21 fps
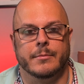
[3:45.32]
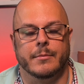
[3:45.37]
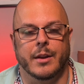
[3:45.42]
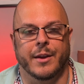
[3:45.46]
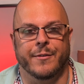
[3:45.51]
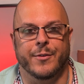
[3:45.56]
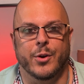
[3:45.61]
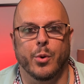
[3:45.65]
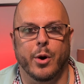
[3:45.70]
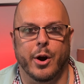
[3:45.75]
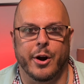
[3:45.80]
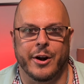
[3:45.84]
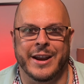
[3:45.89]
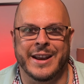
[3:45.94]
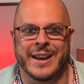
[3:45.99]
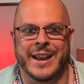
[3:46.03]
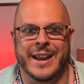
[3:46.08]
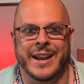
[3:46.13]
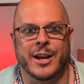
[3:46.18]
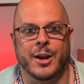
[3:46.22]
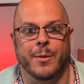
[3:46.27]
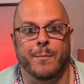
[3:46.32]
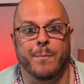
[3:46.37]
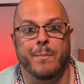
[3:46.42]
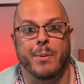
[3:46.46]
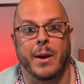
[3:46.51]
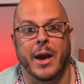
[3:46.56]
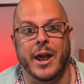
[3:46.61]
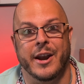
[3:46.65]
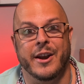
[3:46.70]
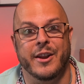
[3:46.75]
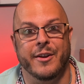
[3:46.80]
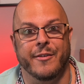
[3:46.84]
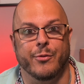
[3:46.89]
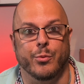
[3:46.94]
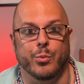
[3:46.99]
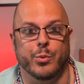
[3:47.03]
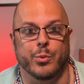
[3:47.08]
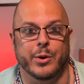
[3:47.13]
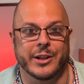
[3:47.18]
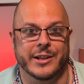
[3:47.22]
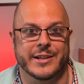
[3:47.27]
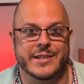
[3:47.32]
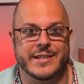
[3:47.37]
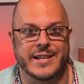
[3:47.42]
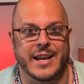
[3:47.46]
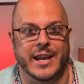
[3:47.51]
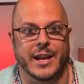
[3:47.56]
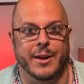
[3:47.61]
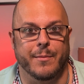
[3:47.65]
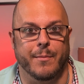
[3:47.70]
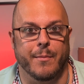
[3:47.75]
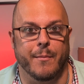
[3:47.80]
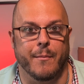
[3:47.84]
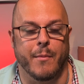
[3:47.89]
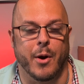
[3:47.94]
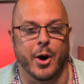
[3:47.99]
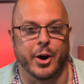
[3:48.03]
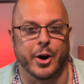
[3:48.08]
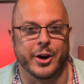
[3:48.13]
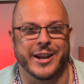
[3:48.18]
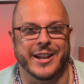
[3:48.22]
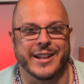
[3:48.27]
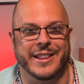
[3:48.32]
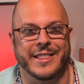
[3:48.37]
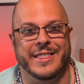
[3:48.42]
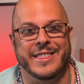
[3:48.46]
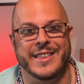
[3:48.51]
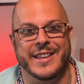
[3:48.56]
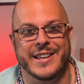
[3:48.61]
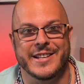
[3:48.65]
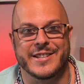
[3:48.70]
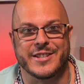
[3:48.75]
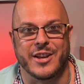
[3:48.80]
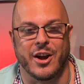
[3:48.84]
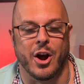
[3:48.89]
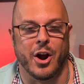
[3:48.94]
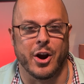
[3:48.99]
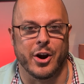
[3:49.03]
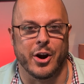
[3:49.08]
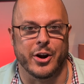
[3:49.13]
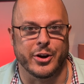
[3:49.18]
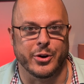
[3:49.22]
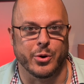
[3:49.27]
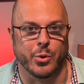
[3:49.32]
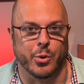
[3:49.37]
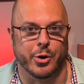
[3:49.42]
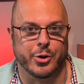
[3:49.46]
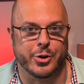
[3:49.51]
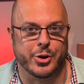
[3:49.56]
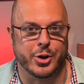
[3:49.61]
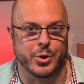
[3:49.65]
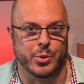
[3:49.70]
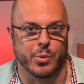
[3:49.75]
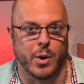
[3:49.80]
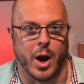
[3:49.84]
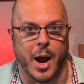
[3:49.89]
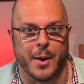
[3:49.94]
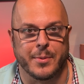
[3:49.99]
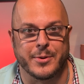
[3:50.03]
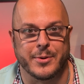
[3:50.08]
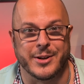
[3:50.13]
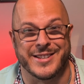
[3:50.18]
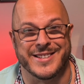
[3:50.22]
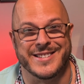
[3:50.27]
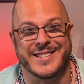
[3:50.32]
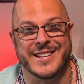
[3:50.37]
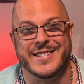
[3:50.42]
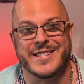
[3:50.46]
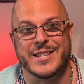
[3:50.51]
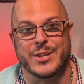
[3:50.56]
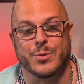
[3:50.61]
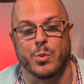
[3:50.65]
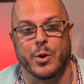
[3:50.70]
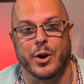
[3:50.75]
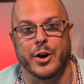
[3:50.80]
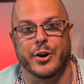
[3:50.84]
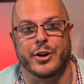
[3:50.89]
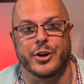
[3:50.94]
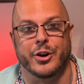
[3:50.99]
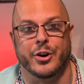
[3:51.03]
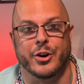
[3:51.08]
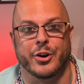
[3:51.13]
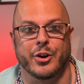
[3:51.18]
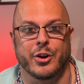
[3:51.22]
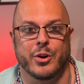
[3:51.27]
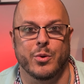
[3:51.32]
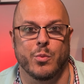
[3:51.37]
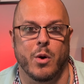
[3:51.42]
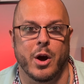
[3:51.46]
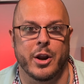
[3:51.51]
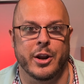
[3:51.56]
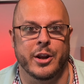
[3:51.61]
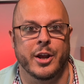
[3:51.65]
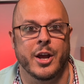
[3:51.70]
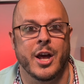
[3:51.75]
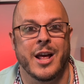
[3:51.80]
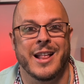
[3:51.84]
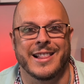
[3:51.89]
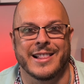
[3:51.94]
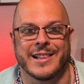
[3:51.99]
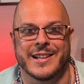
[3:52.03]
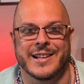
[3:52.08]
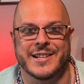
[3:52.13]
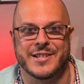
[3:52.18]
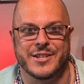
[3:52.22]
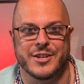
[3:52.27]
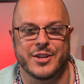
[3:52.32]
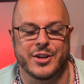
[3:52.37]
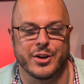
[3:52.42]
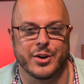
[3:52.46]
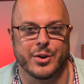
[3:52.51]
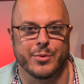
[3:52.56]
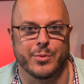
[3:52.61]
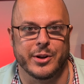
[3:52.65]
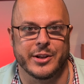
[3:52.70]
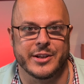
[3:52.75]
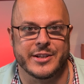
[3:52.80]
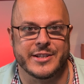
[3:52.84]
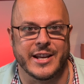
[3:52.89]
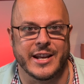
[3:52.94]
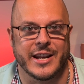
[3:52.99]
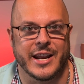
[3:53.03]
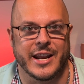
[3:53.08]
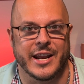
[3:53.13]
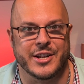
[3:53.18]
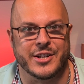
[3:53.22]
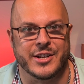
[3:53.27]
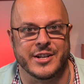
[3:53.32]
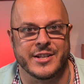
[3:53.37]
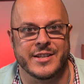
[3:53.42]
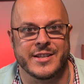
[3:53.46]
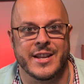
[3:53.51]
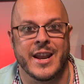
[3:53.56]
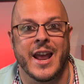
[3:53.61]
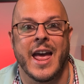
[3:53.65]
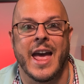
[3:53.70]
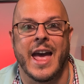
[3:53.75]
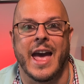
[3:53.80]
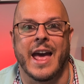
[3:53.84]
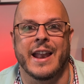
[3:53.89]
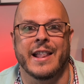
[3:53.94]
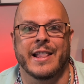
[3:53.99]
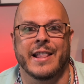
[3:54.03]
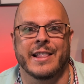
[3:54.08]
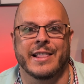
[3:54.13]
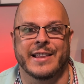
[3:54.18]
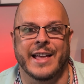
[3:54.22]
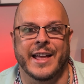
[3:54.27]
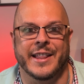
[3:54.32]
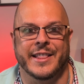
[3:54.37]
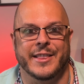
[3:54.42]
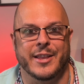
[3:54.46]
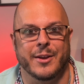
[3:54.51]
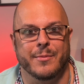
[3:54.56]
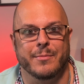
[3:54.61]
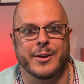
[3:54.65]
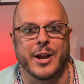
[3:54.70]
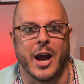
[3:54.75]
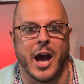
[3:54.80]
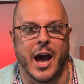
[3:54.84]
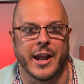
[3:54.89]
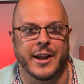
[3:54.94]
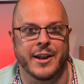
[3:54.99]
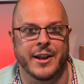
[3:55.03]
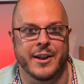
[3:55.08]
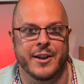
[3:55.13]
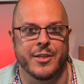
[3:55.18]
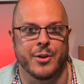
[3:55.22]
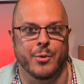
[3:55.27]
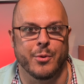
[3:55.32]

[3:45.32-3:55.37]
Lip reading: If you are in a competitive real estate market, these are your two options. This is where you're going to want to listen to your real estate agent and let them guide the